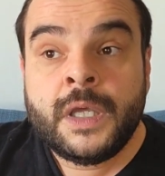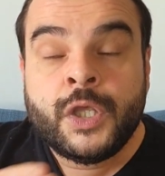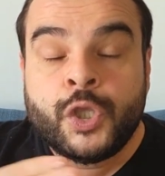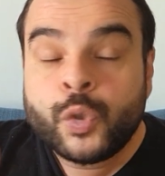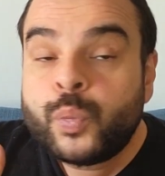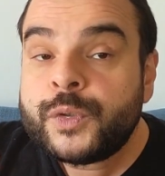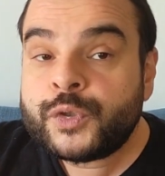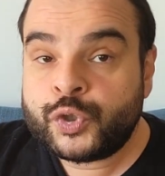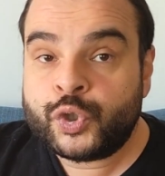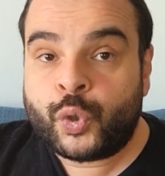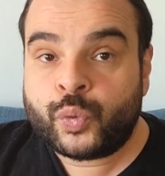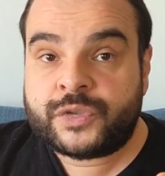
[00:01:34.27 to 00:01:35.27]
you will
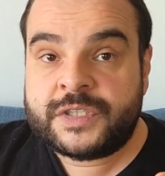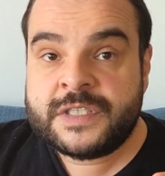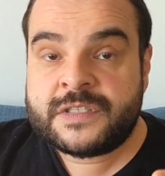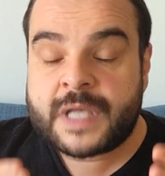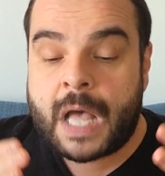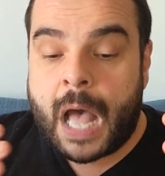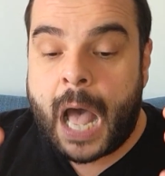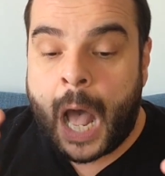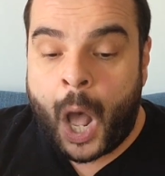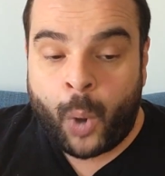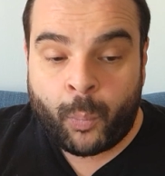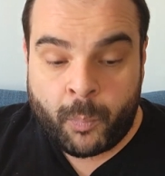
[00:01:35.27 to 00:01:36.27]
notice
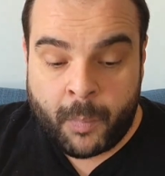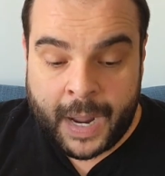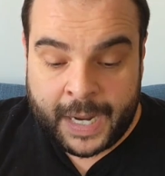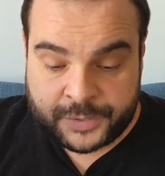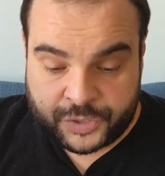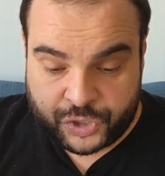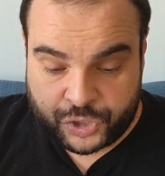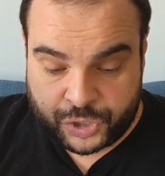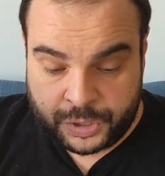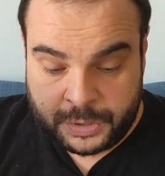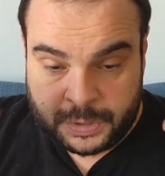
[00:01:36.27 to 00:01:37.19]
how much